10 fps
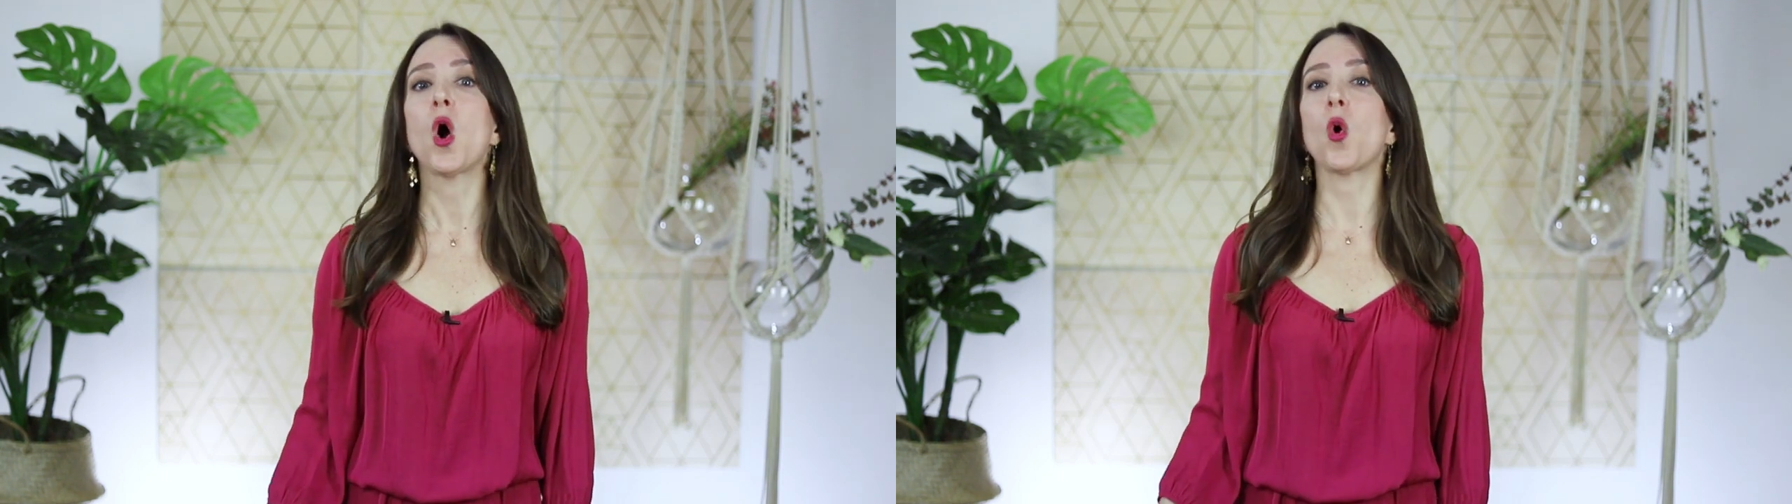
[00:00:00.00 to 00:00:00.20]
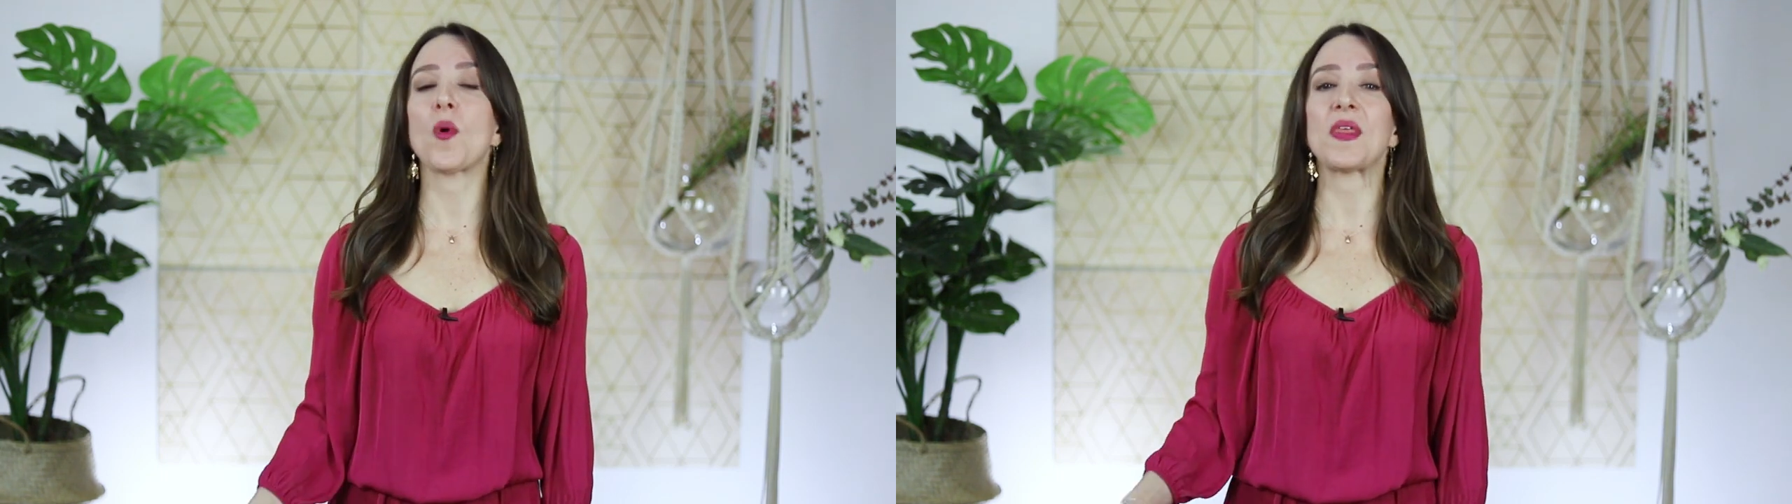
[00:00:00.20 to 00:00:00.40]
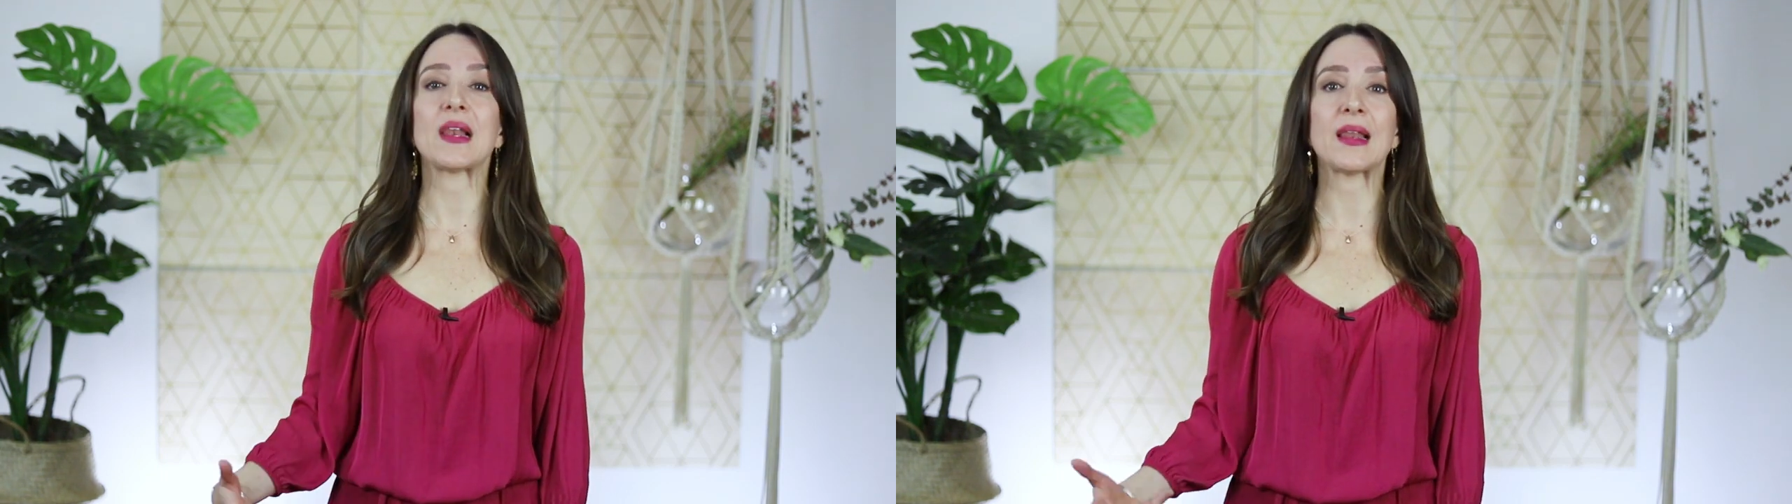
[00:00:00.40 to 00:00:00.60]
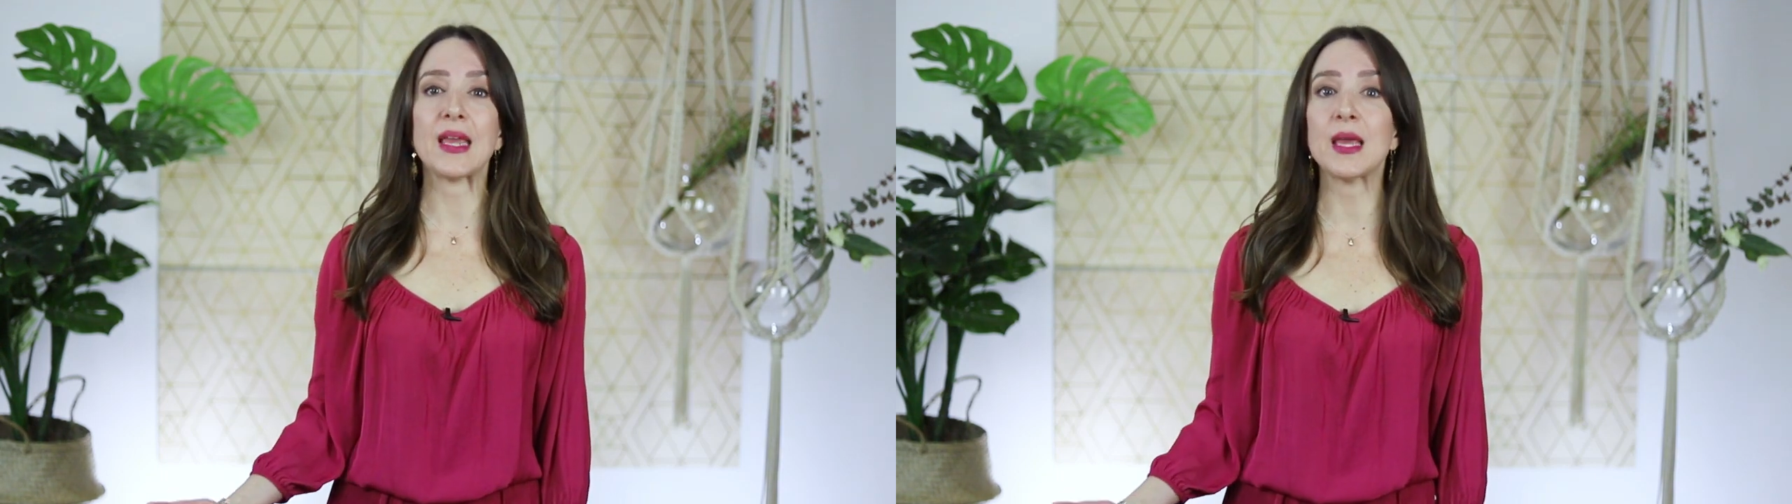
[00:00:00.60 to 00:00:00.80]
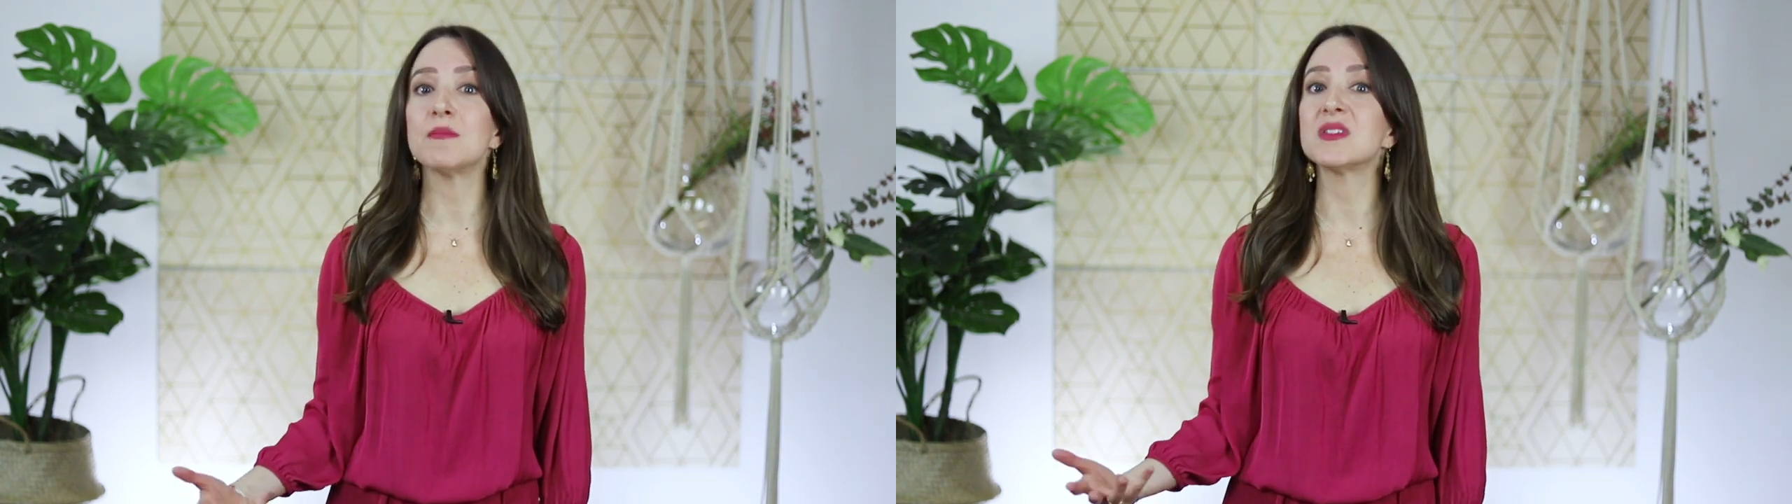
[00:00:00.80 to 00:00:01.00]
or whether
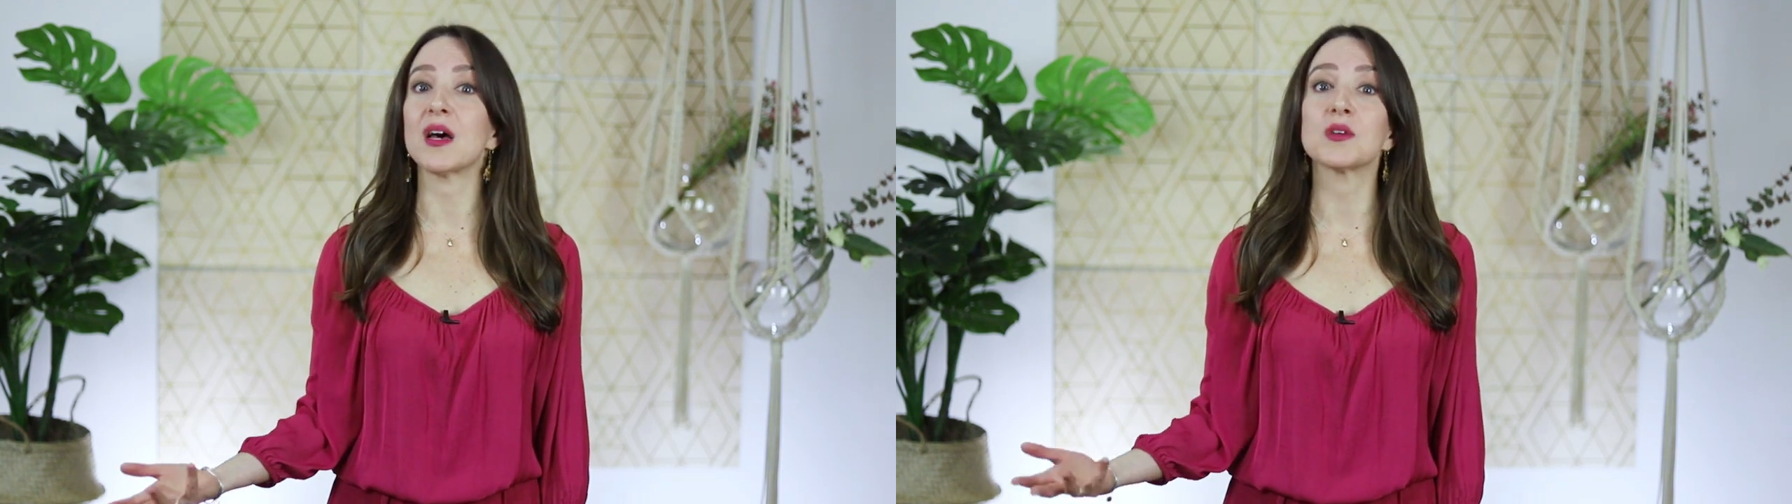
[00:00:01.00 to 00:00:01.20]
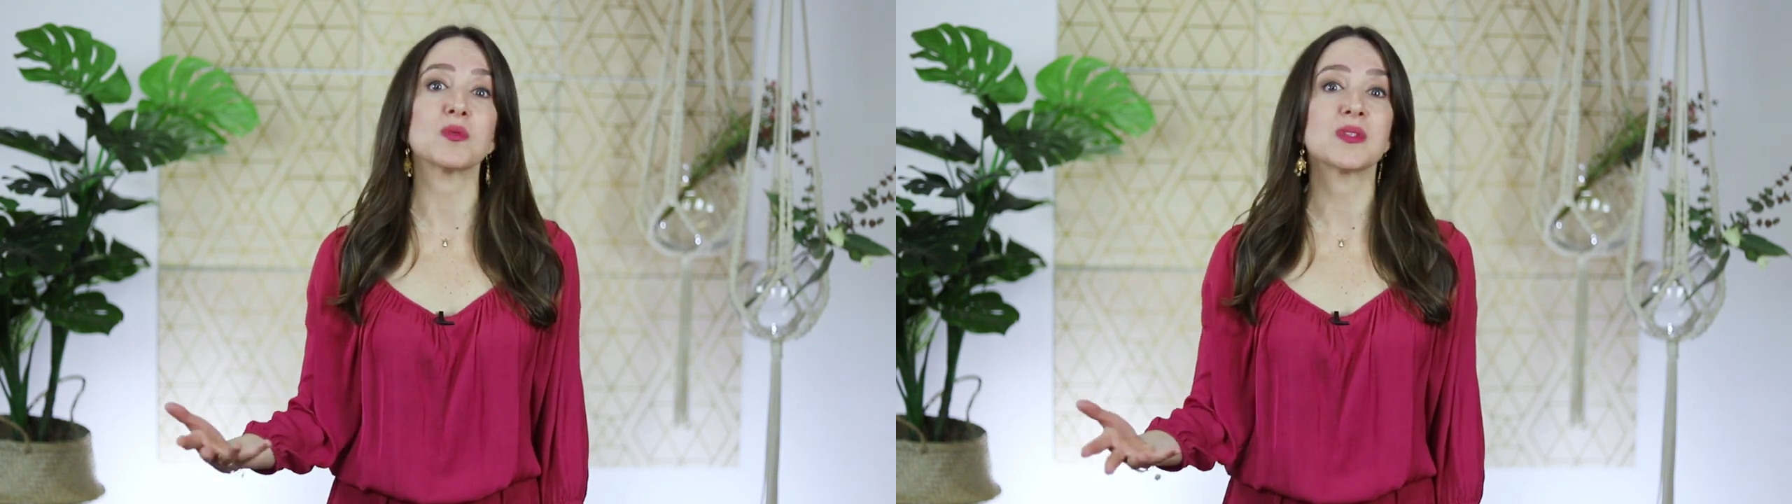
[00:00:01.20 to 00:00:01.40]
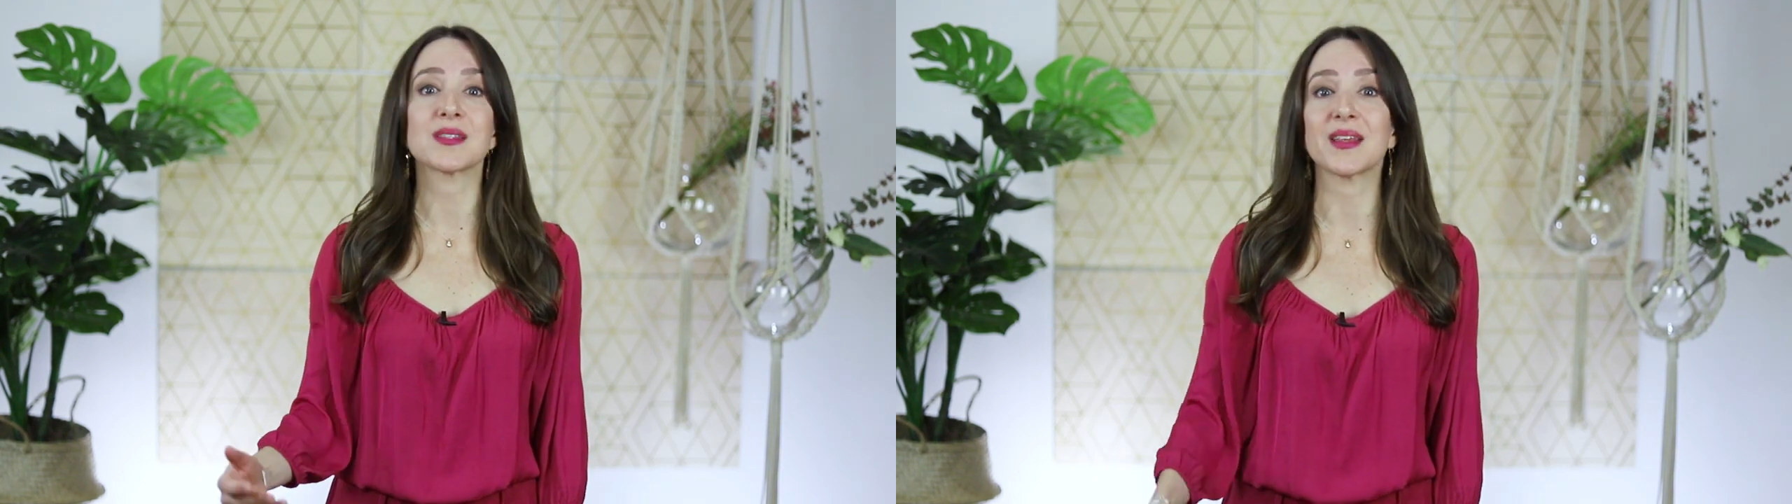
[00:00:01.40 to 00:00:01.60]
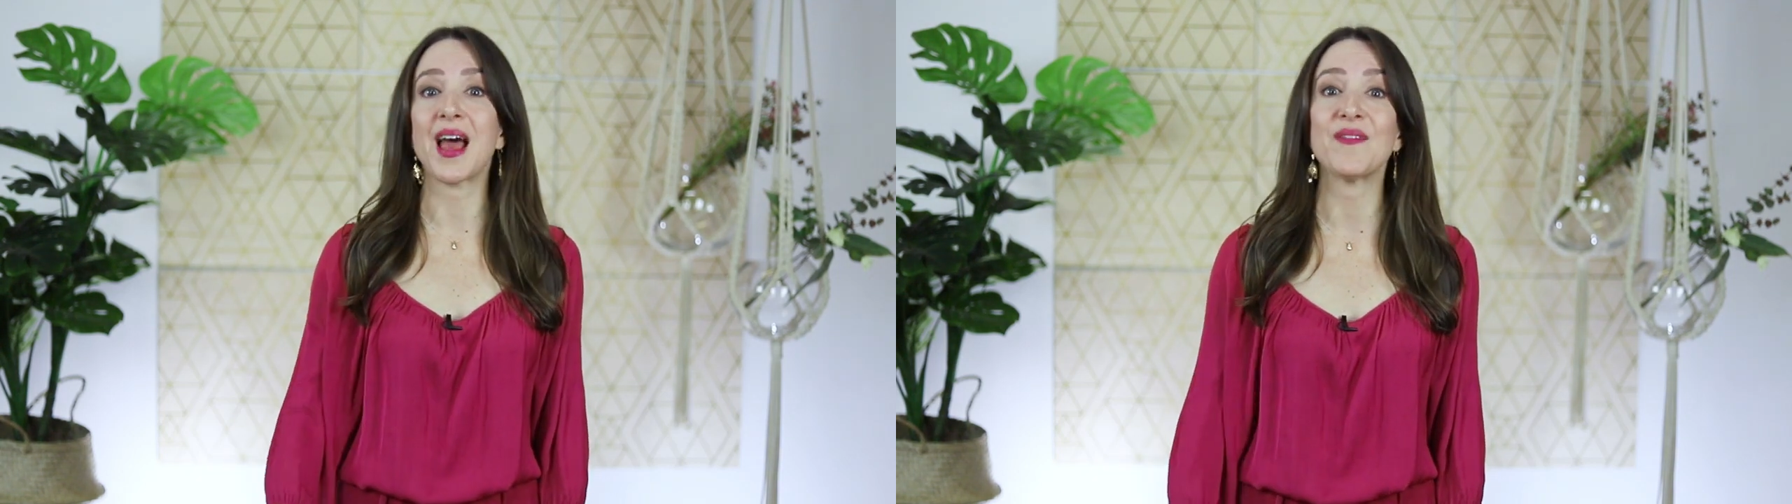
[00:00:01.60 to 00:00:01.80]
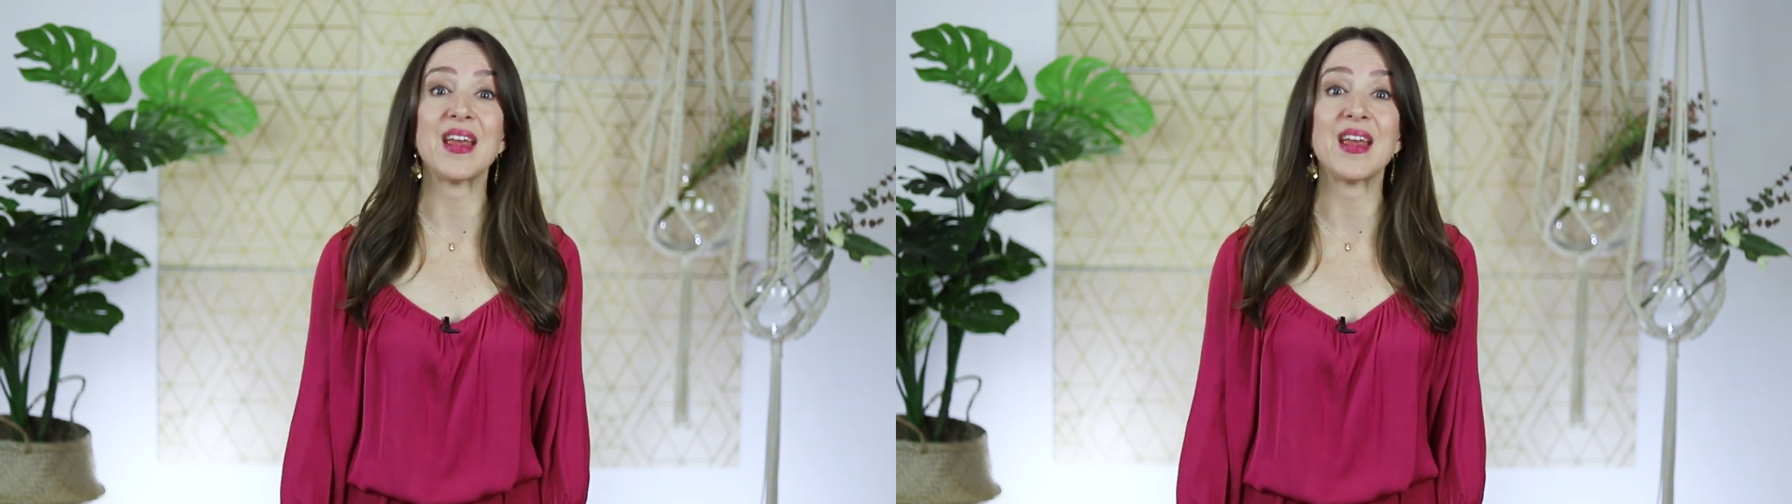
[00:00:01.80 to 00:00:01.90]
Liam does or doesn't have